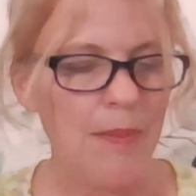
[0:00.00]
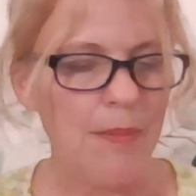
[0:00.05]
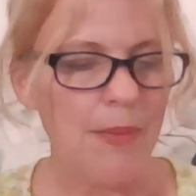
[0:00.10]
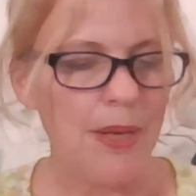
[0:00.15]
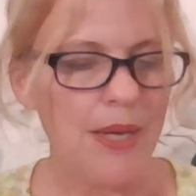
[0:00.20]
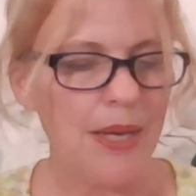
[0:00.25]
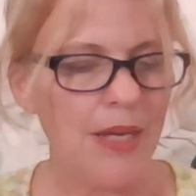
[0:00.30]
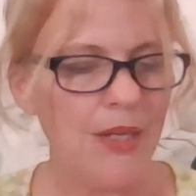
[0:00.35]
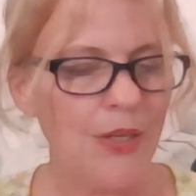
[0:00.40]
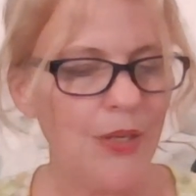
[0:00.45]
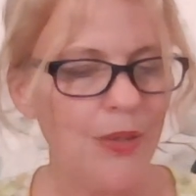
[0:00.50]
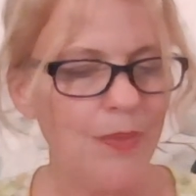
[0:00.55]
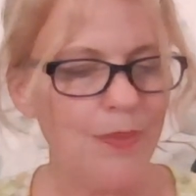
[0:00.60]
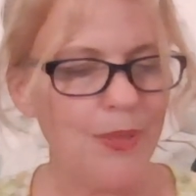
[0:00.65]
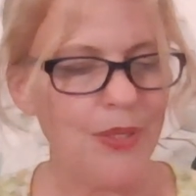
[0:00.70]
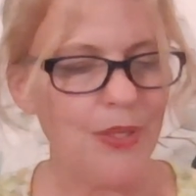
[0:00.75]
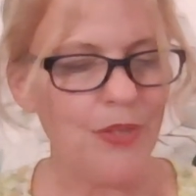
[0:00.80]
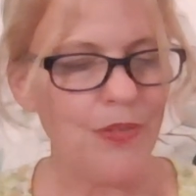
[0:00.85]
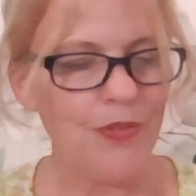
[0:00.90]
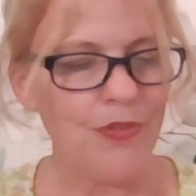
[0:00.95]
My uncle,
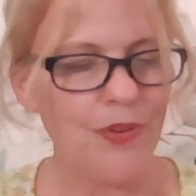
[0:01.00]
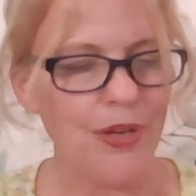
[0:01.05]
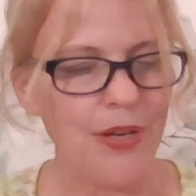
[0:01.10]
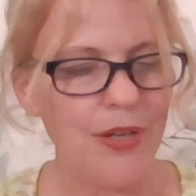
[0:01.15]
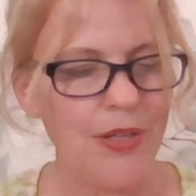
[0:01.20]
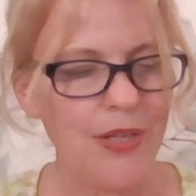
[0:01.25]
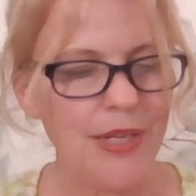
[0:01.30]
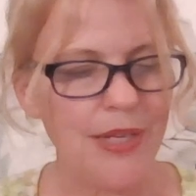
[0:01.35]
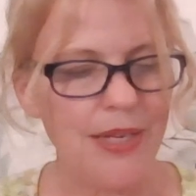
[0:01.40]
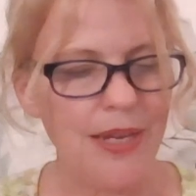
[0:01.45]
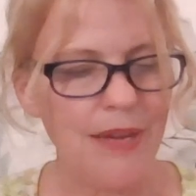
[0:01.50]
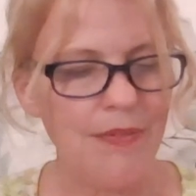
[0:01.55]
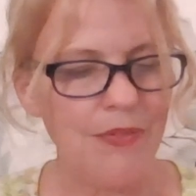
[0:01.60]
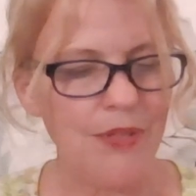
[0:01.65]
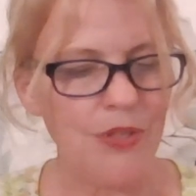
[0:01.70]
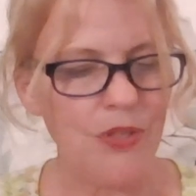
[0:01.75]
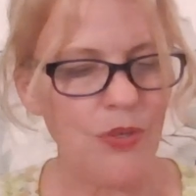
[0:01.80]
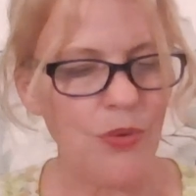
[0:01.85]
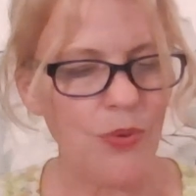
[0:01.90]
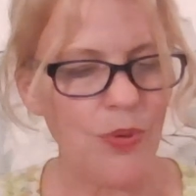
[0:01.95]
Mr. Fairlie,
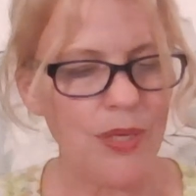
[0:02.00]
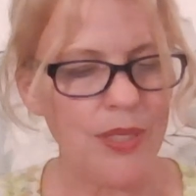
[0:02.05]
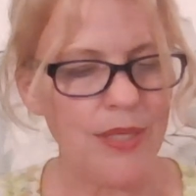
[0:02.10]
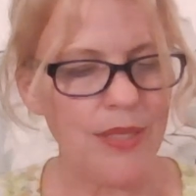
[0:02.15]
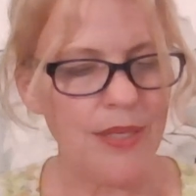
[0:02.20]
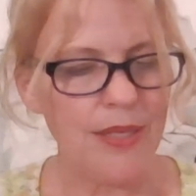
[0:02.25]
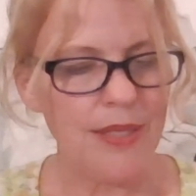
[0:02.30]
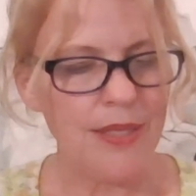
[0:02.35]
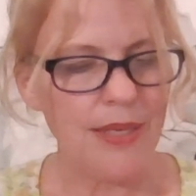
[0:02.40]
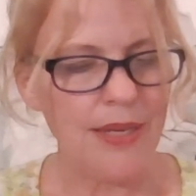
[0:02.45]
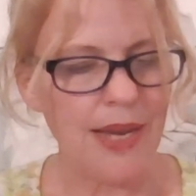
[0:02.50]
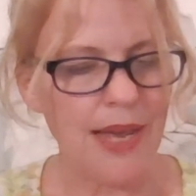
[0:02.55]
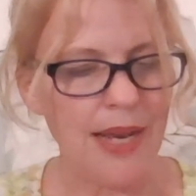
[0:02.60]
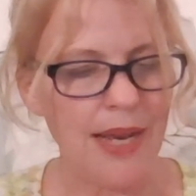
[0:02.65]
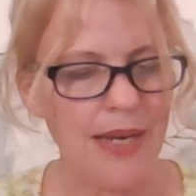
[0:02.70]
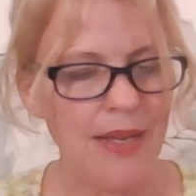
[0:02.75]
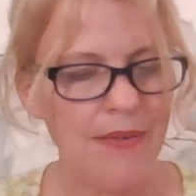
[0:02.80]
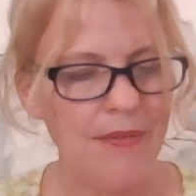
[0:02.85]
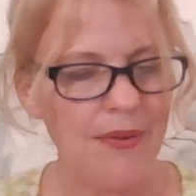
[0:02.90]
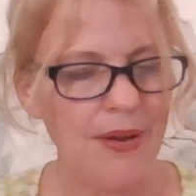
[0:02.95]
never joins us at
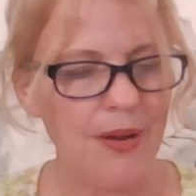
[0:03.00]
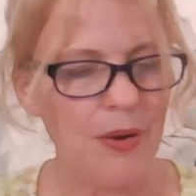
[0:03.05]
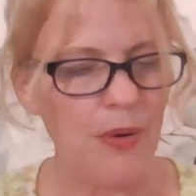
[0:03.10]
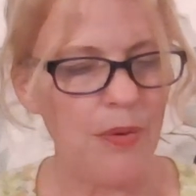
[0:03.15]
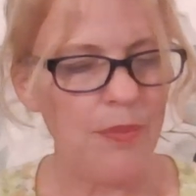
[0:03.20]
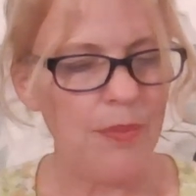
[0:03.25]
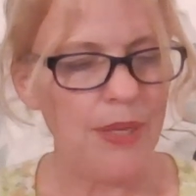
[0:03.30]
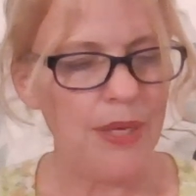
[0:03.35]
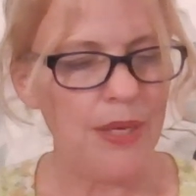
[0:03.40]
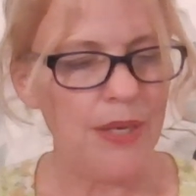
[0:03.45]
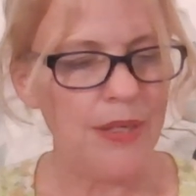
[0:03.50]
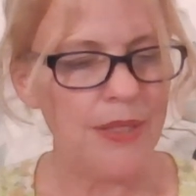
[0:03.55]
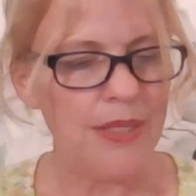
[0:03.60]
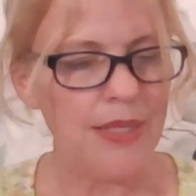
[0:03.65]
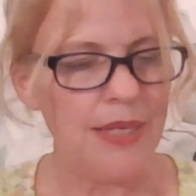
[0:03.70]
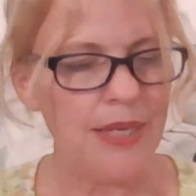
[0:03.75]
any of our meals.